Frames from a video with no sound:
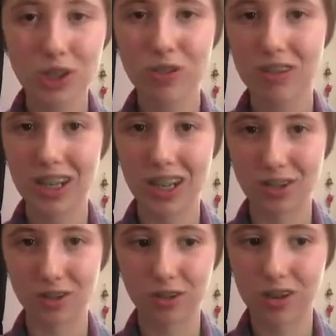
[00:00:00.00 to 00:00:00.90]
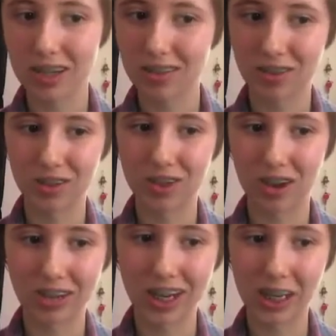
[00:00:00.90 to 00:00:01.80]
When you realise you're trans and you
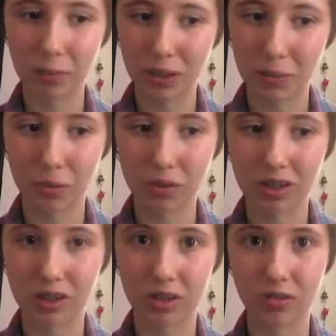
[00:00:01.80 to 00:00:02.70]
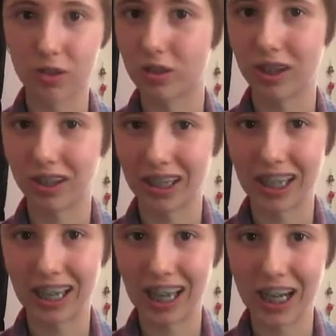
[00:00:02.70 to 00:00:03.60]
start dating people, the dysphoria can
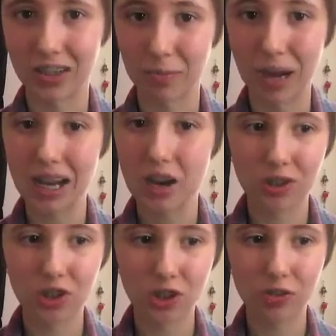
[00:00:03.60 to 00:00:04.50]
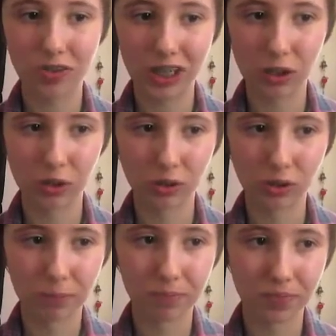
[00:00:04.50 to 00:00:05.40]
get kind of bad because you
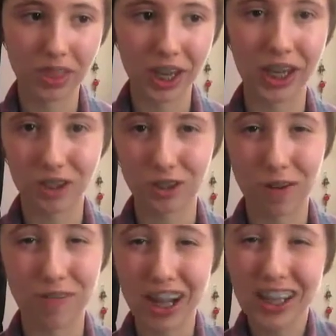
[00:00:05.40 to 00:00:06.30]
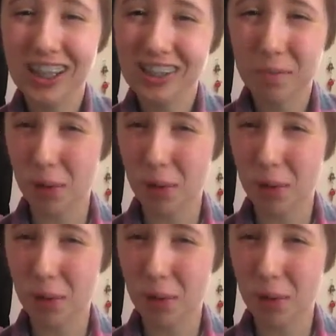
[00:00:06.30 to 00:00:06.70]
feel like you're not valid as a